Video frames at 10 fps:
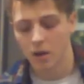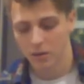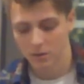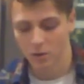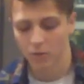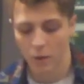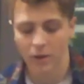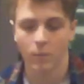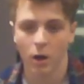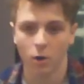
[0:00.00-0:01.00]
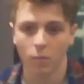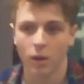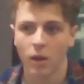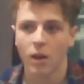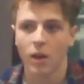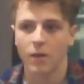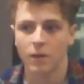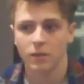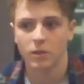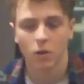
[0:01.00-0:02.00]
sort of away from home, and
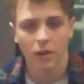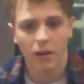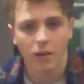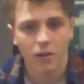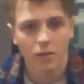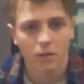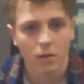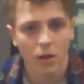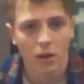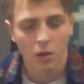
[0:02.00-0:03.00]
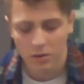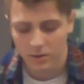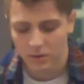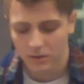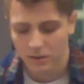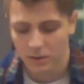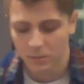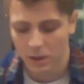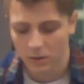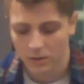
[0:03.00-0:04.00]
they sort of get lost in the
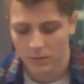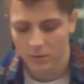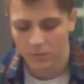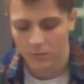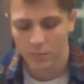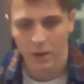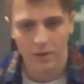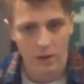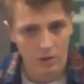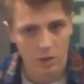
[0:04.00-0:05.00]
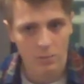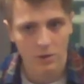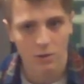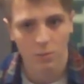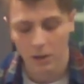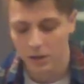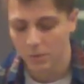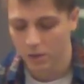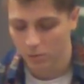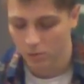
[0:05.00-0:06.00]
system, in terms of playing their instruments or playing
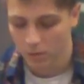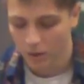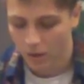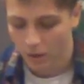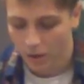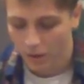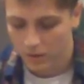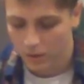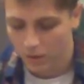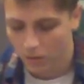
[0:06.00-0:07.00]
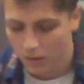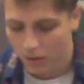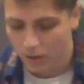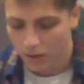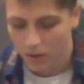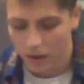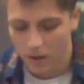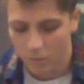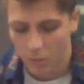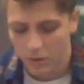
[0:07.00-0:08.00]
them in a group. So
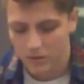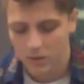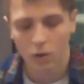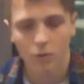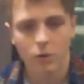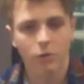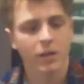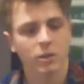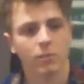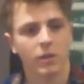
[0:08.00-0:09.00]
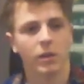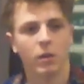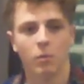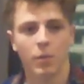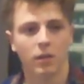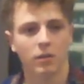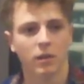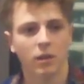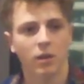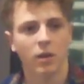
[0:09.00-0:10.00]
we wanted to sort of create something that would be able
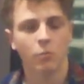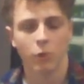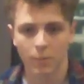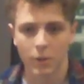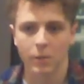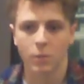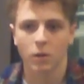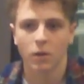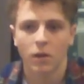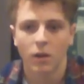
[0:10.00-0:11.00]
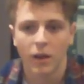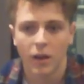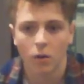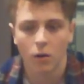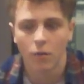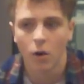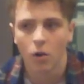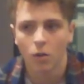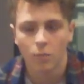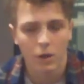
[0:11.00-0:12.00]
to bring people, of all